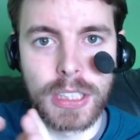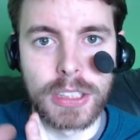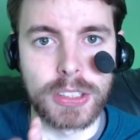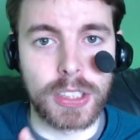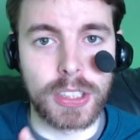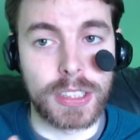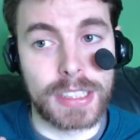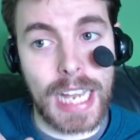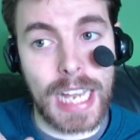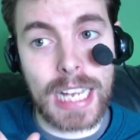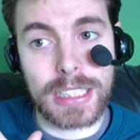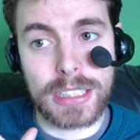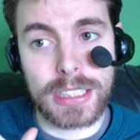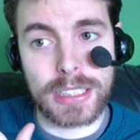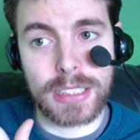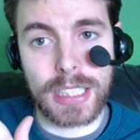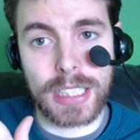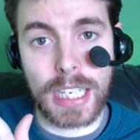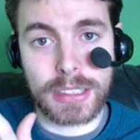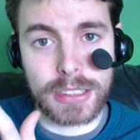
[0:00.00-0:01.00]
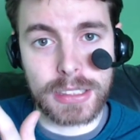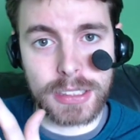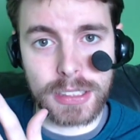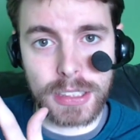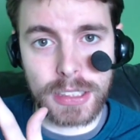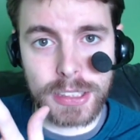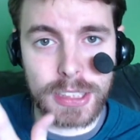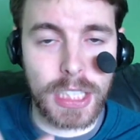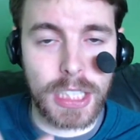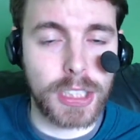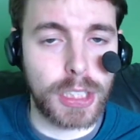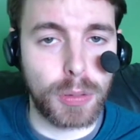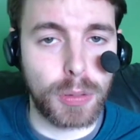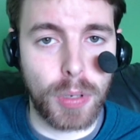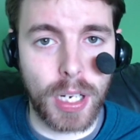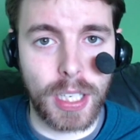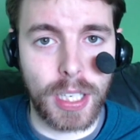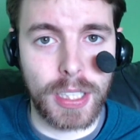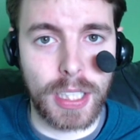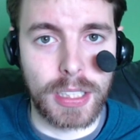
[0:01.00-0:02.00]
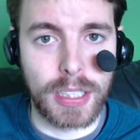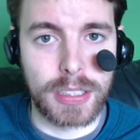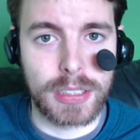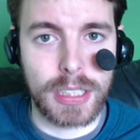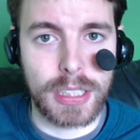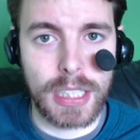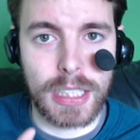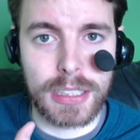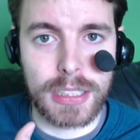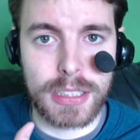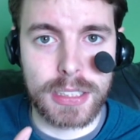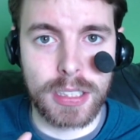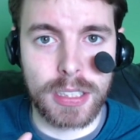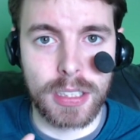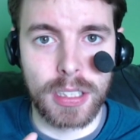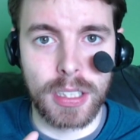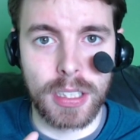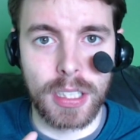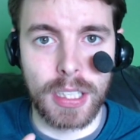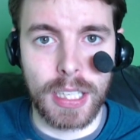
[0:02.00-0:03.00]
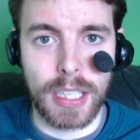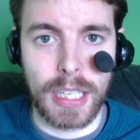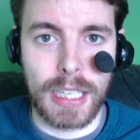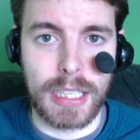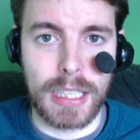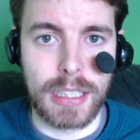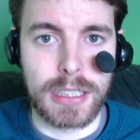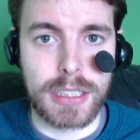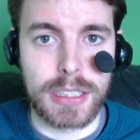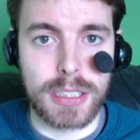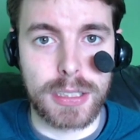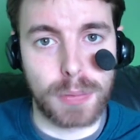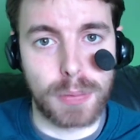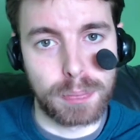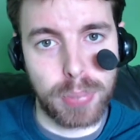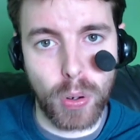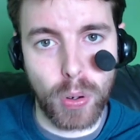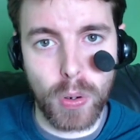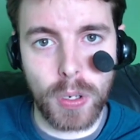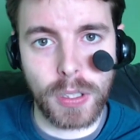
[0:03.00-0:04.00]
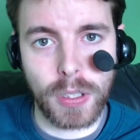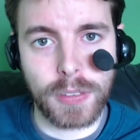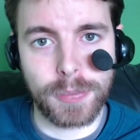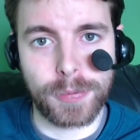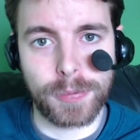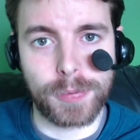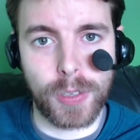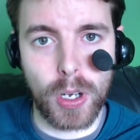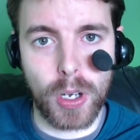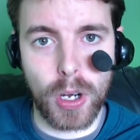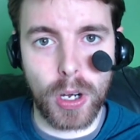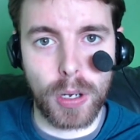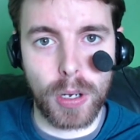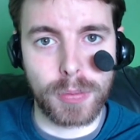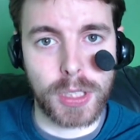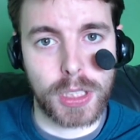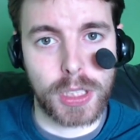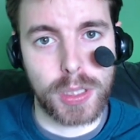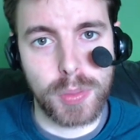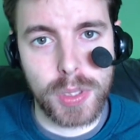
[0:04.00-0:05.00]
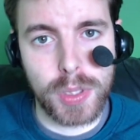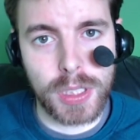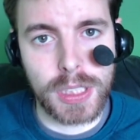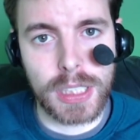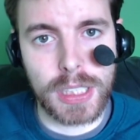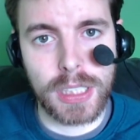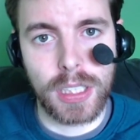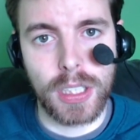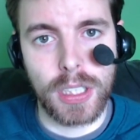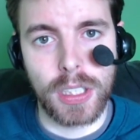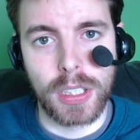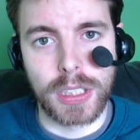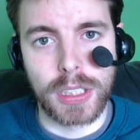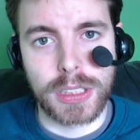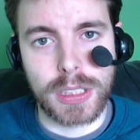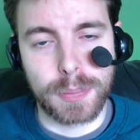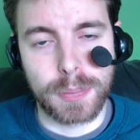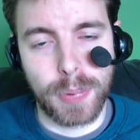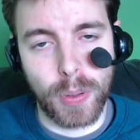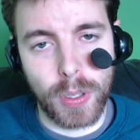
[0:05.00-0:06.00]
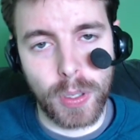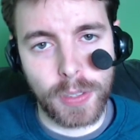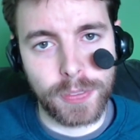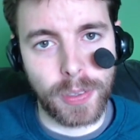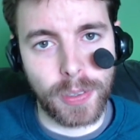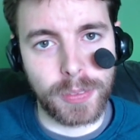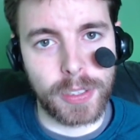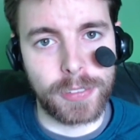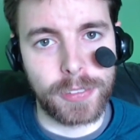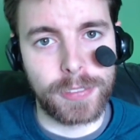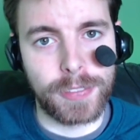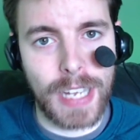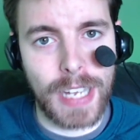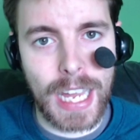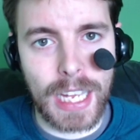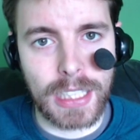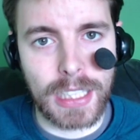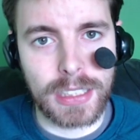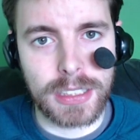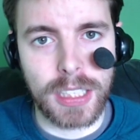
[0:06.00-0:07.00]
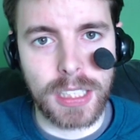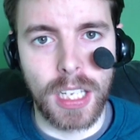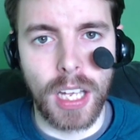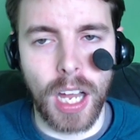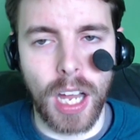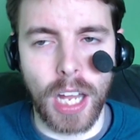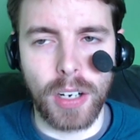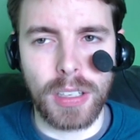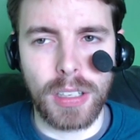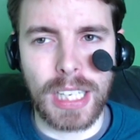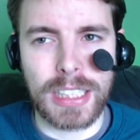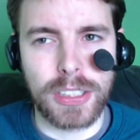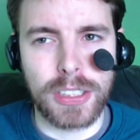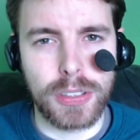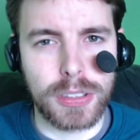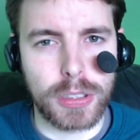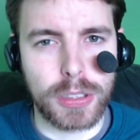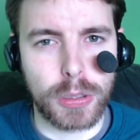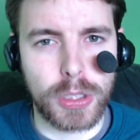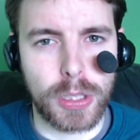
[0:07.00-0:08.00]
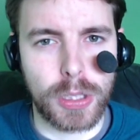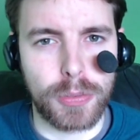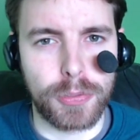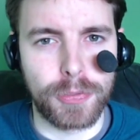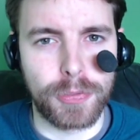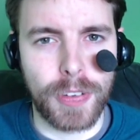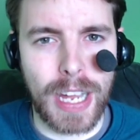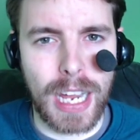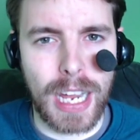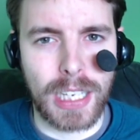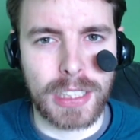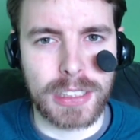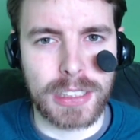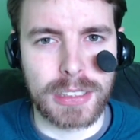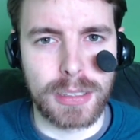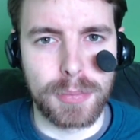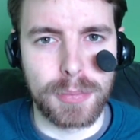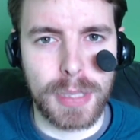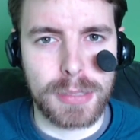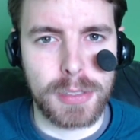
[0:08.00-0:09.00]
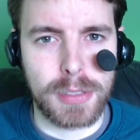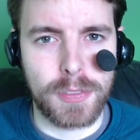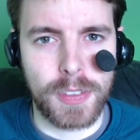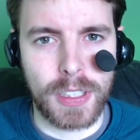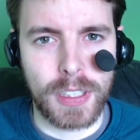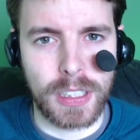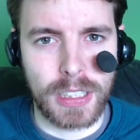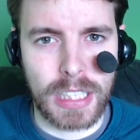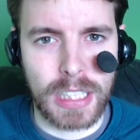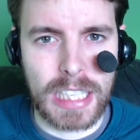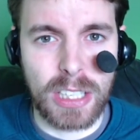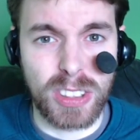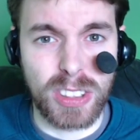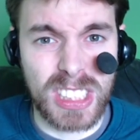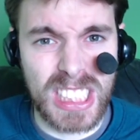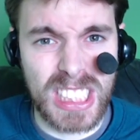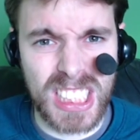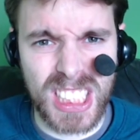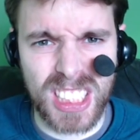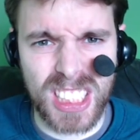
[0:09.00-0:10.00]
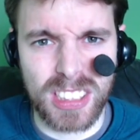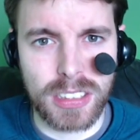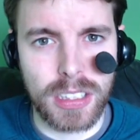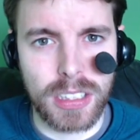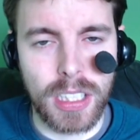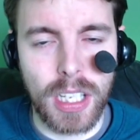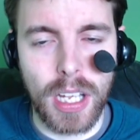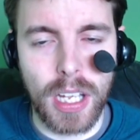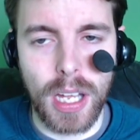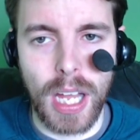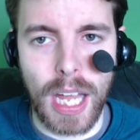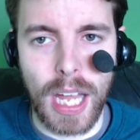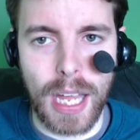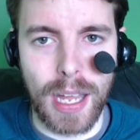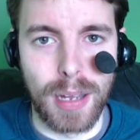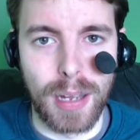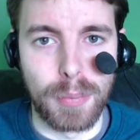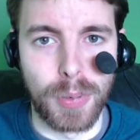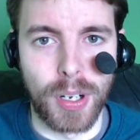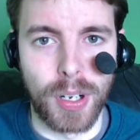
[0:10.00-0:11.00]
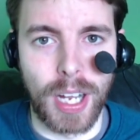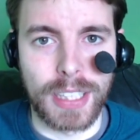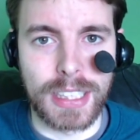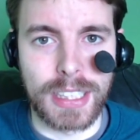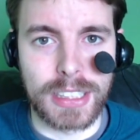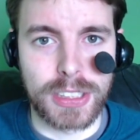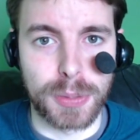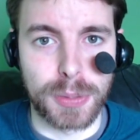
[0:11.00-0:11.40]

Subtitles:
so that's essentially what it is. It's support from the community, support from the fans. I don't like using the term fan because it makes me feel egotistical, but I think